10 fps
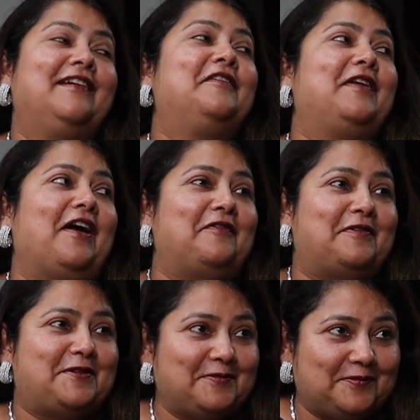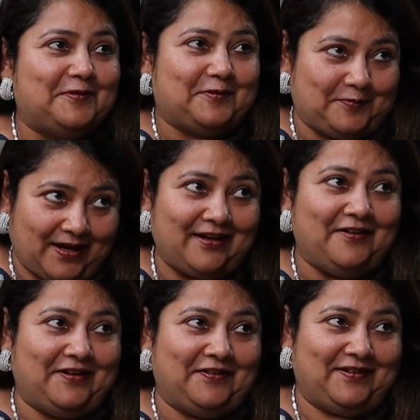We have two Guruma
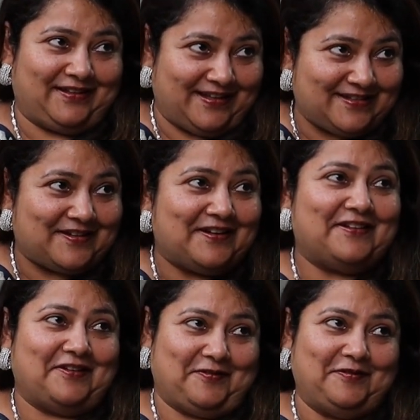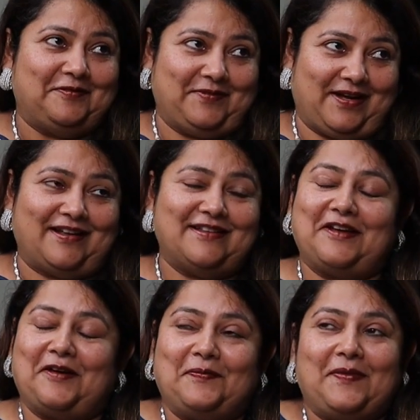living with us right now,
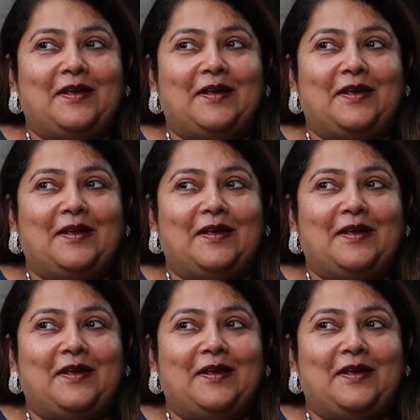Marasa.